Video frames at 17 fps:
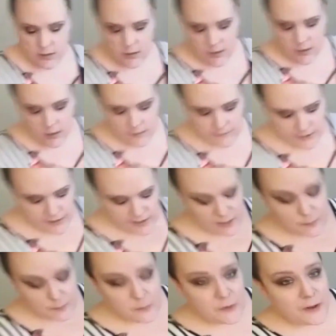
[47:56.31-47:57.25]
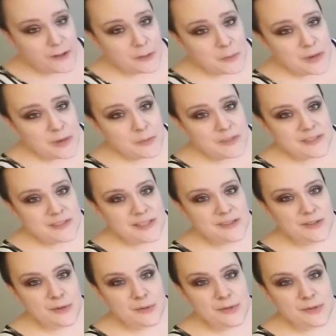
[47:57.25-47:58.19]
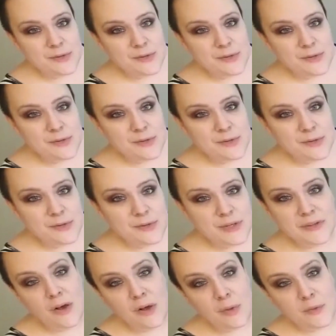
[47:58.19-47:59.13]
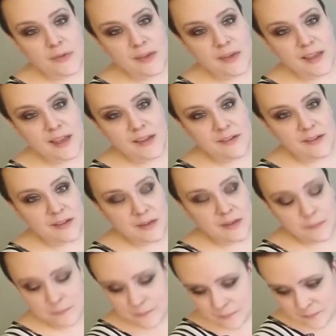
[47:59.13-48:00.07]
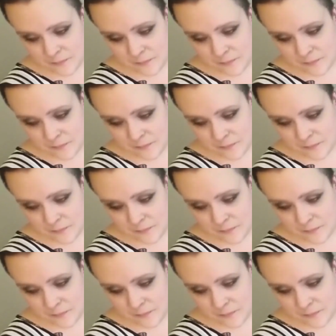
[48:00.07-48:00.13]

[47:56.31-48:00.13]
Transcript: I've got a couple of Halloween ones. They look really cute, the whole handle in them.